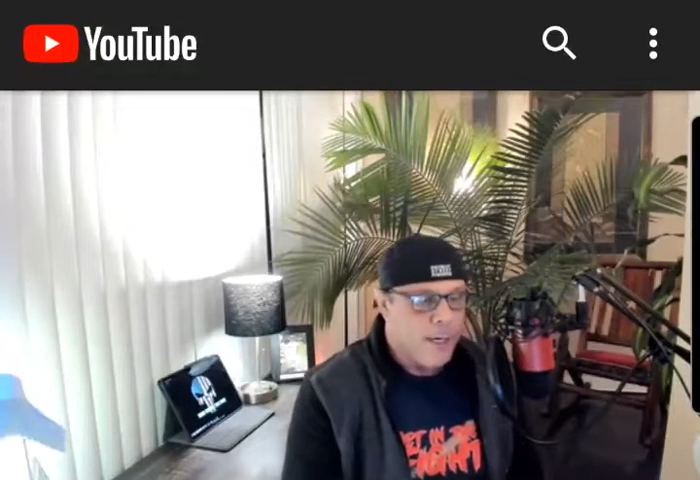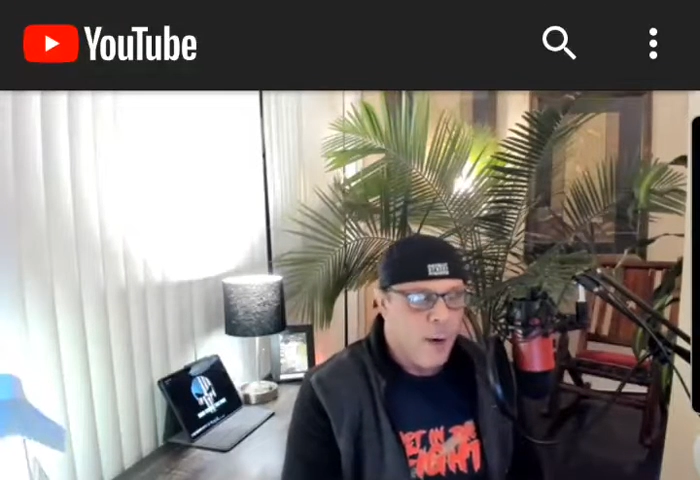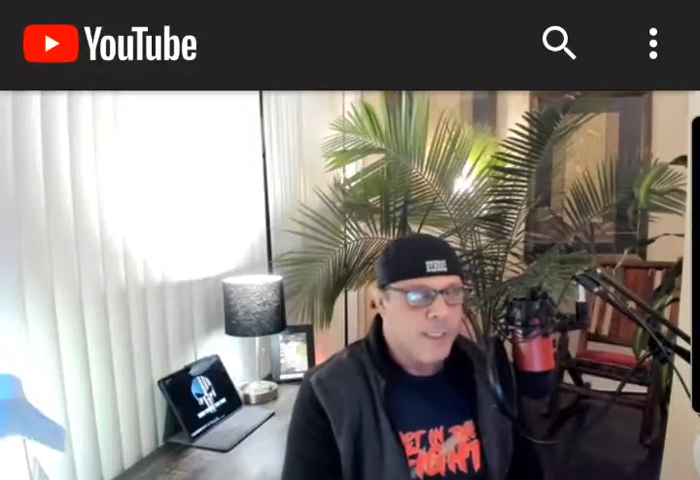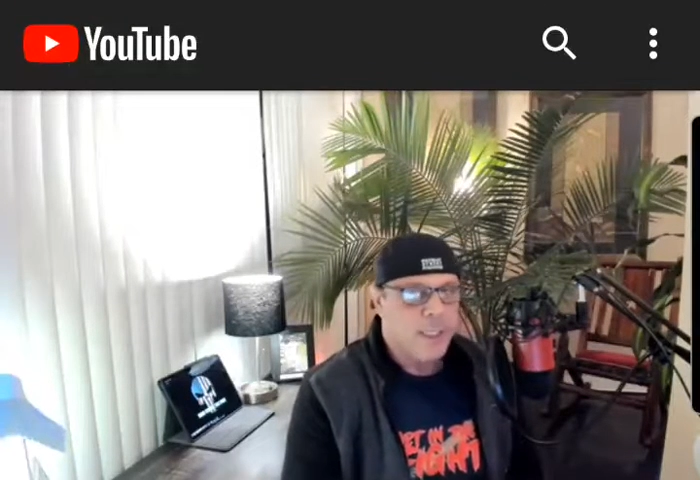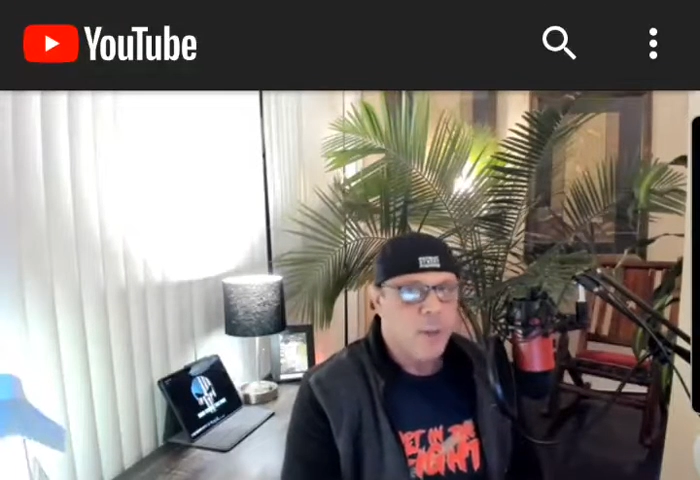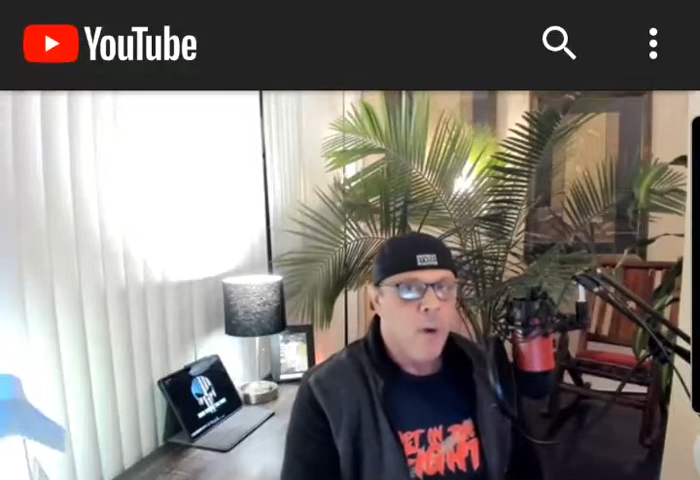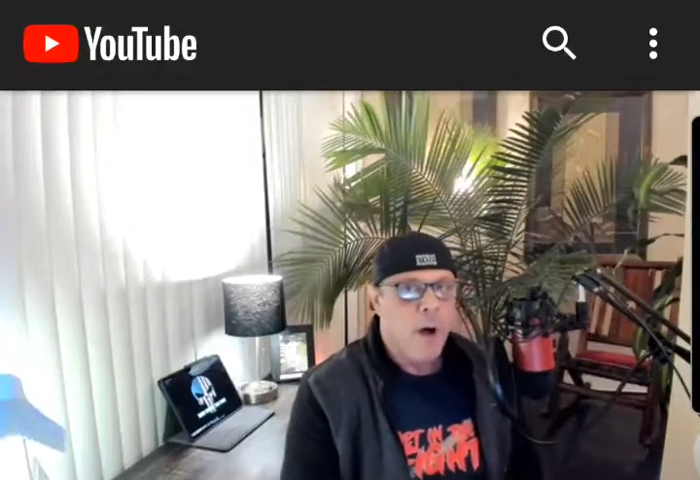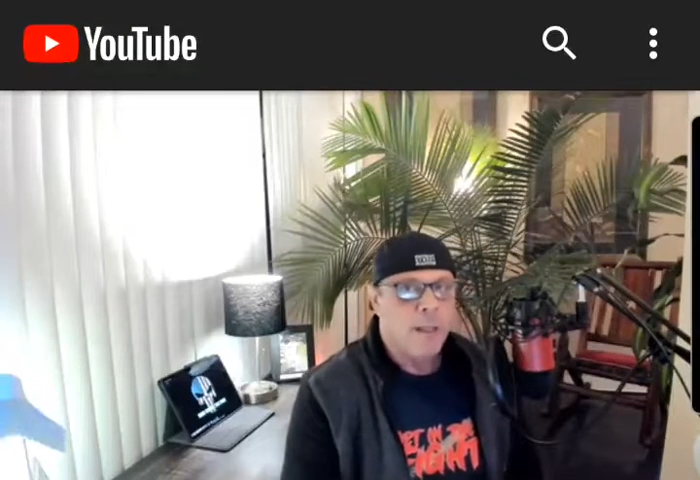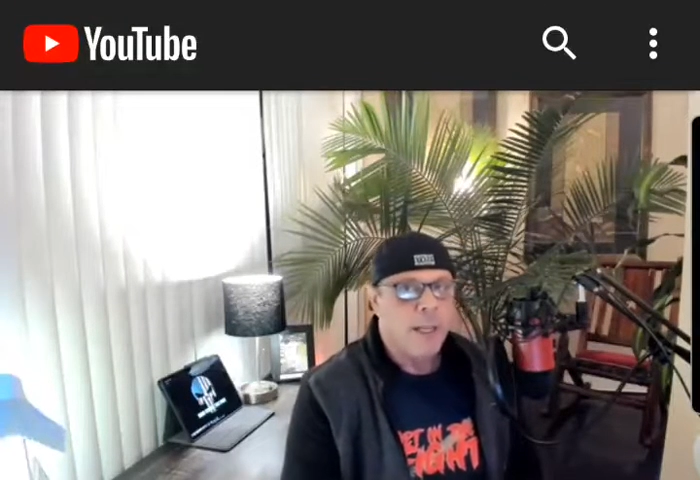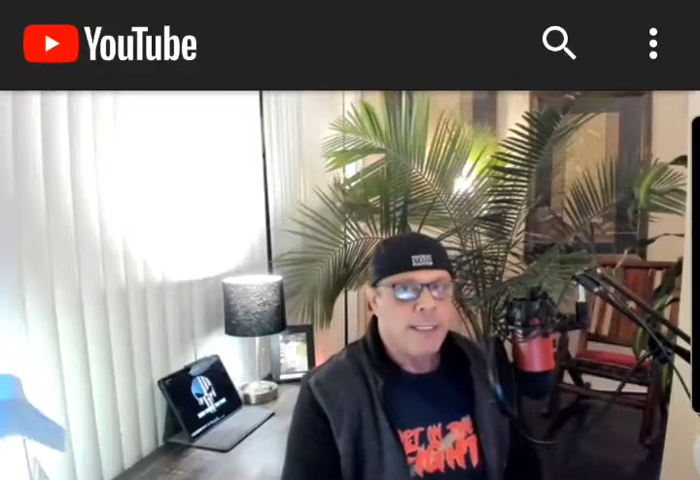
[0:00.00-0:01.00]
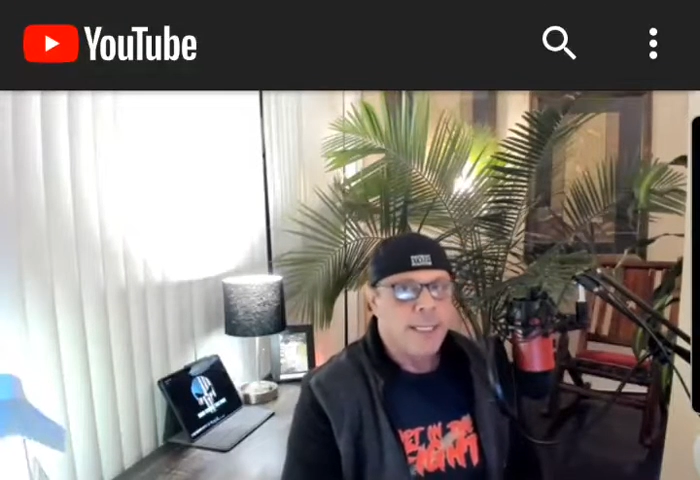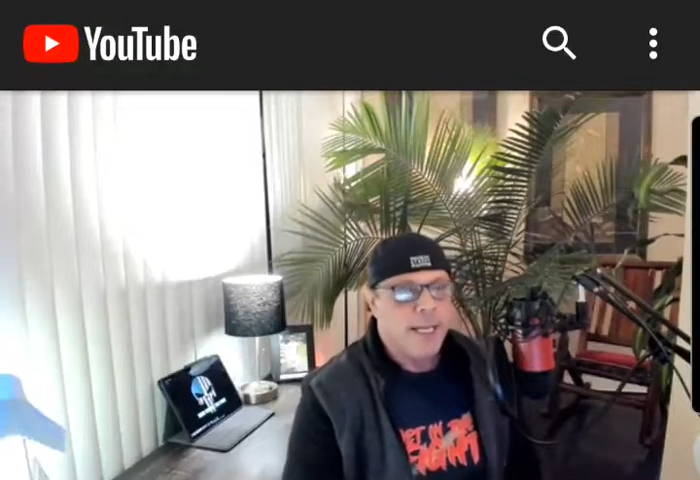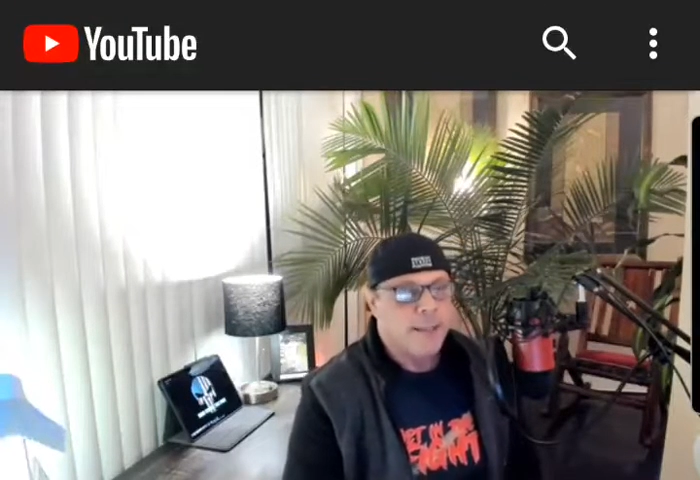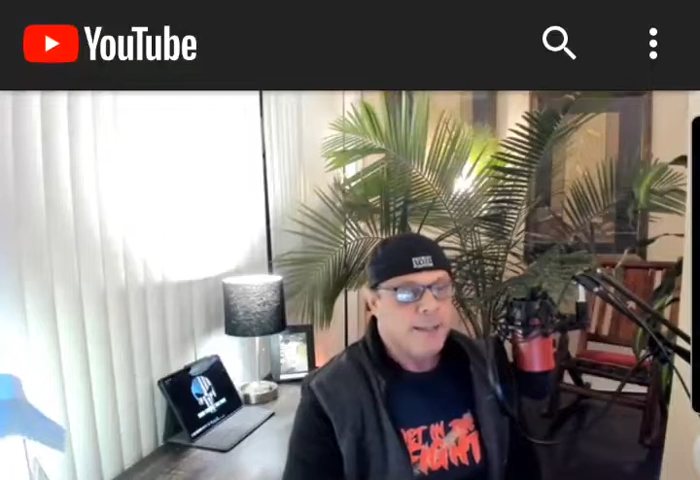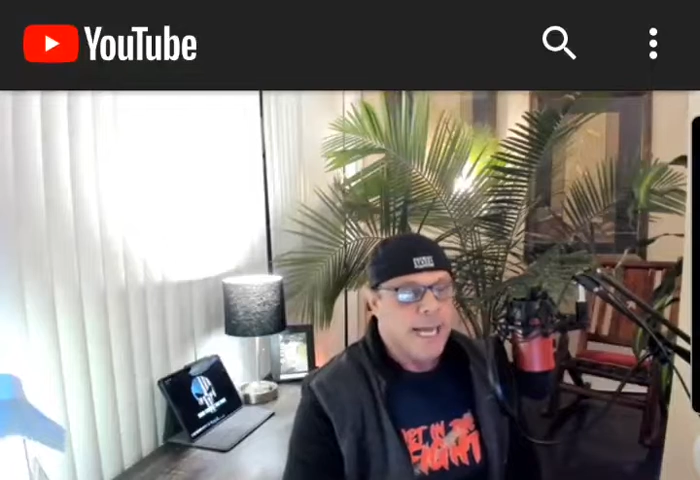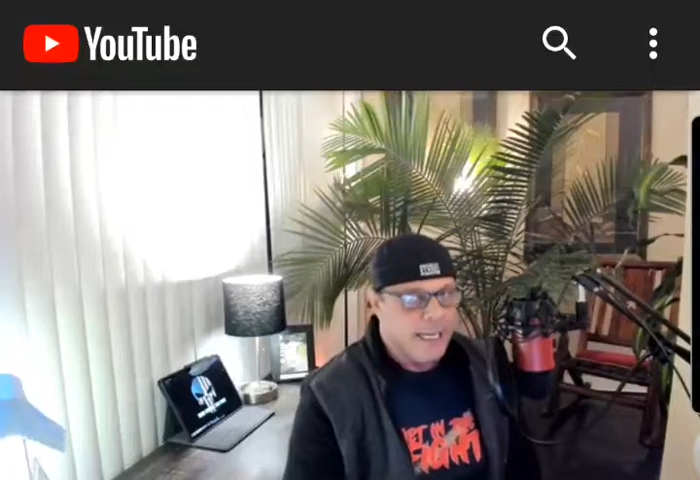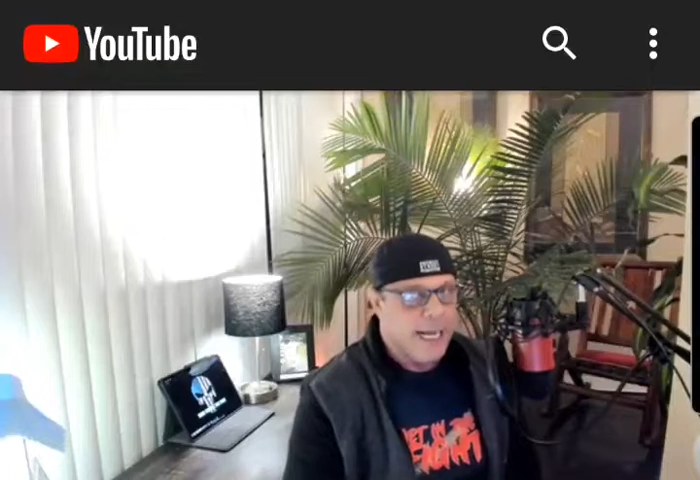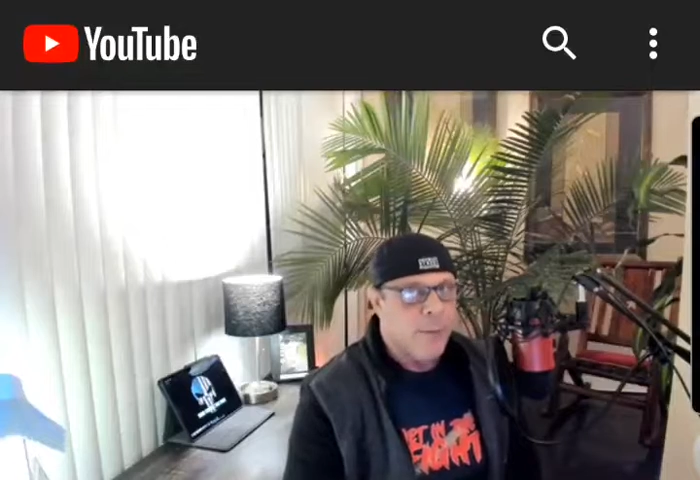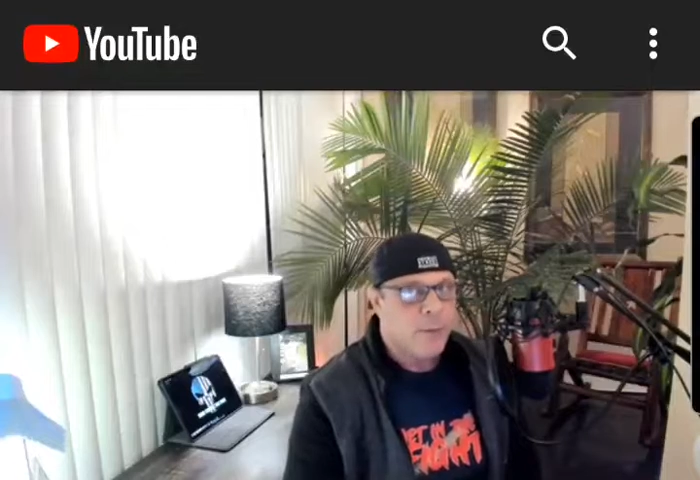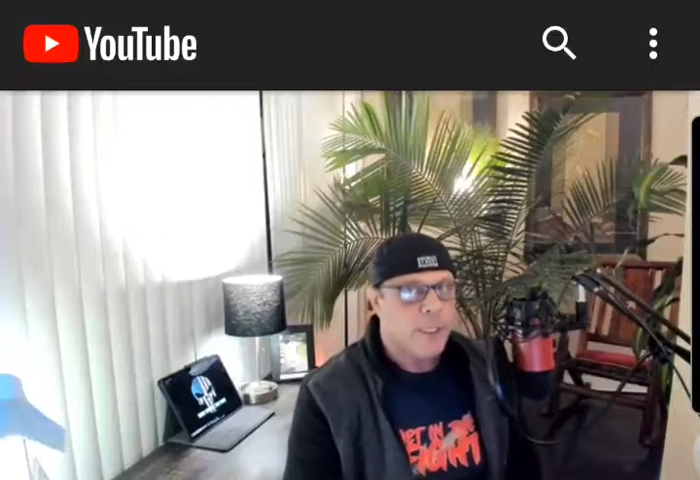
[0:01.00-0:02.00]
Nobody's going to walk like that.
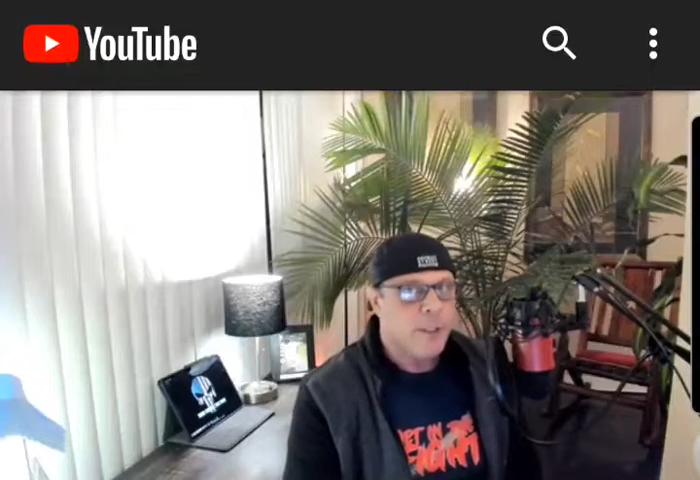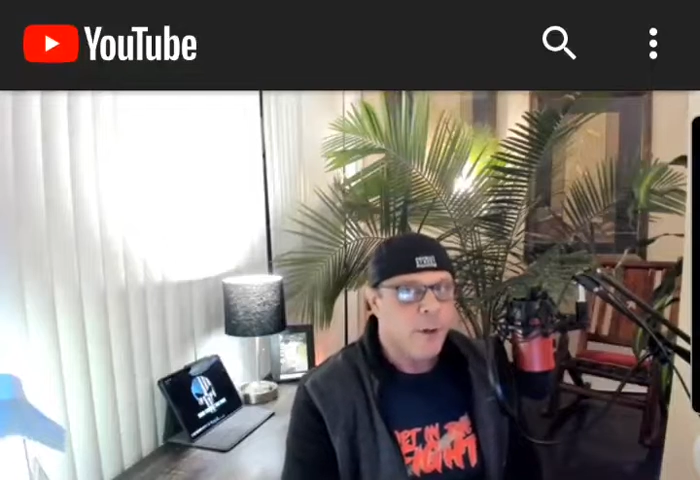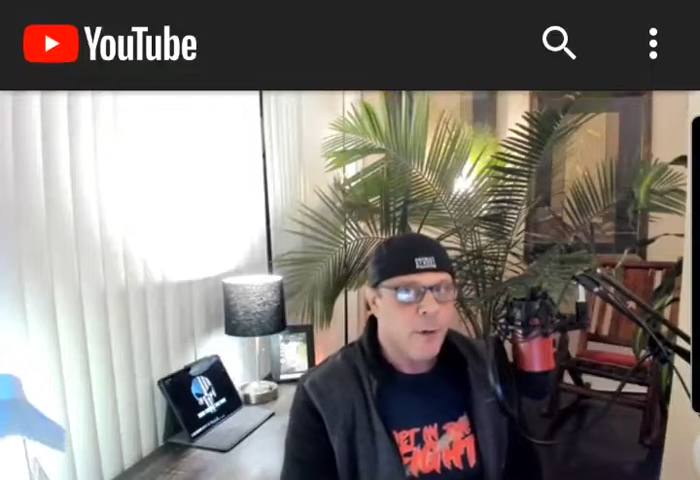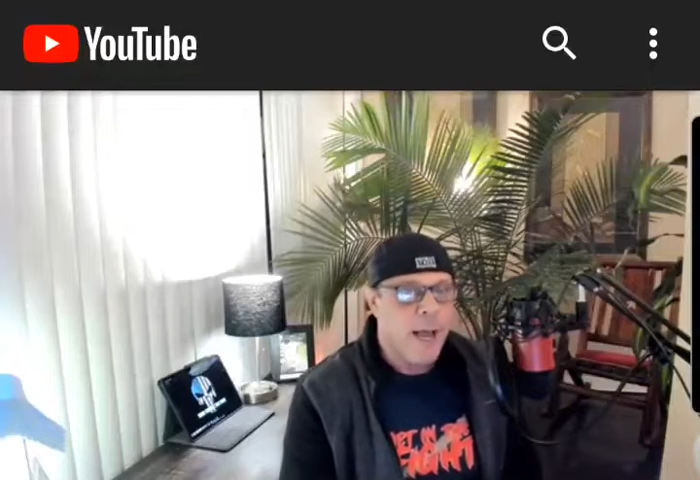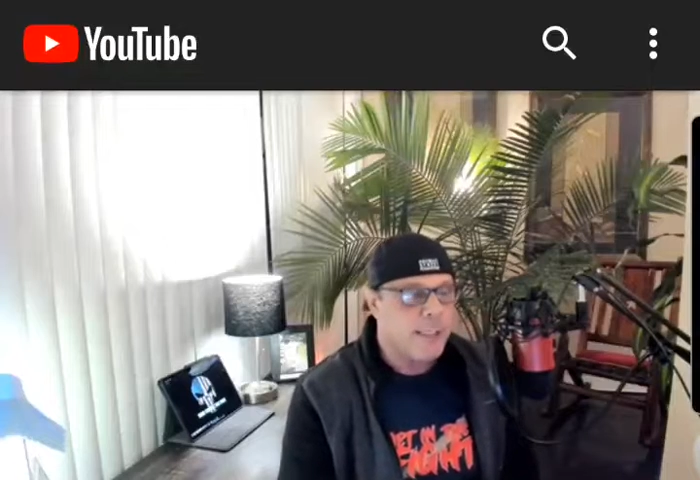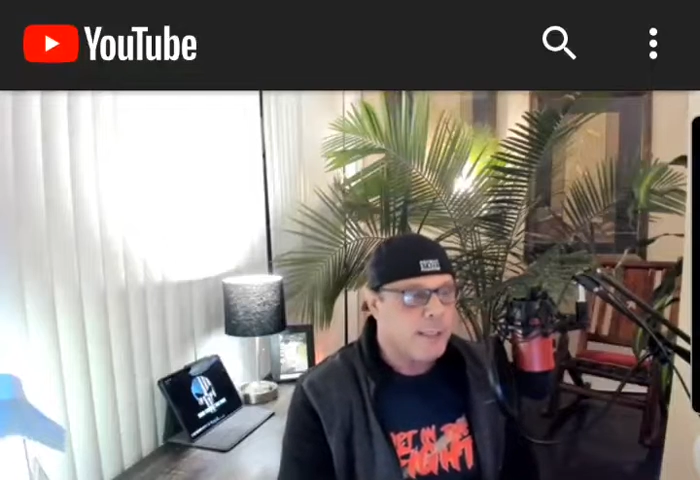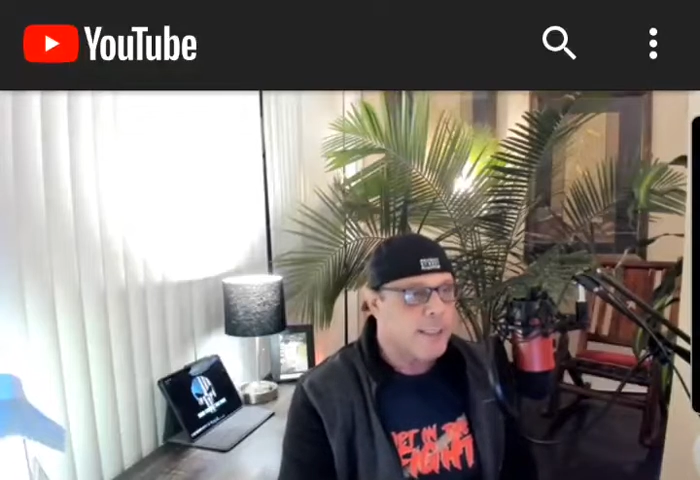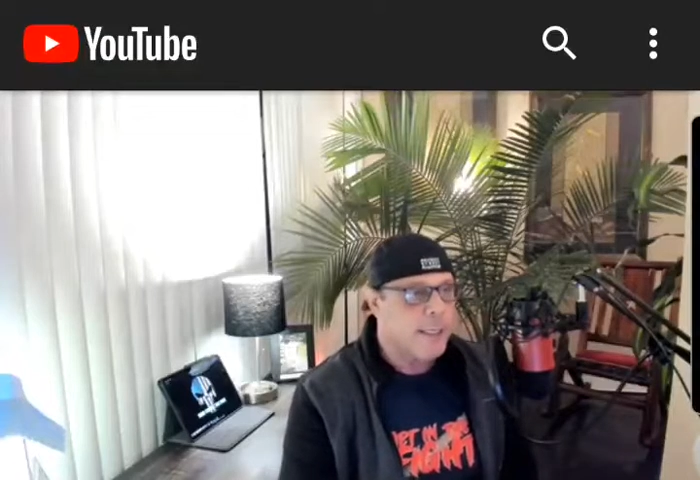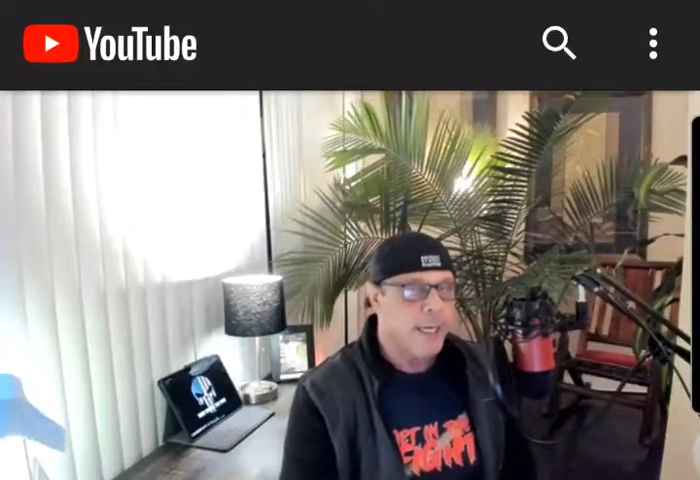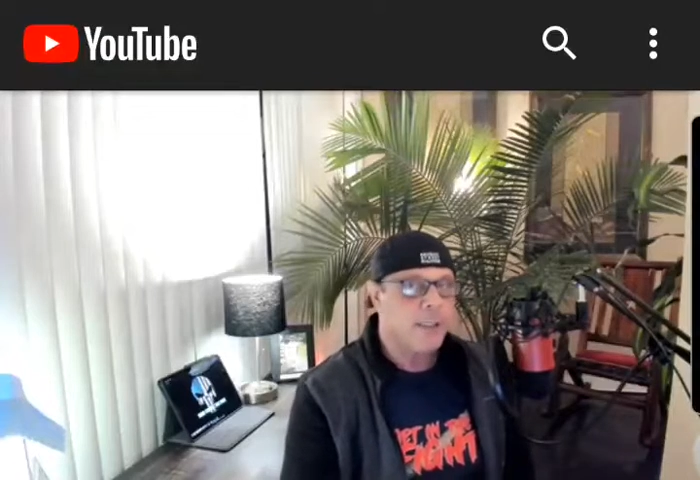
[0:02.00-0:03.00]
That guy was under arrest.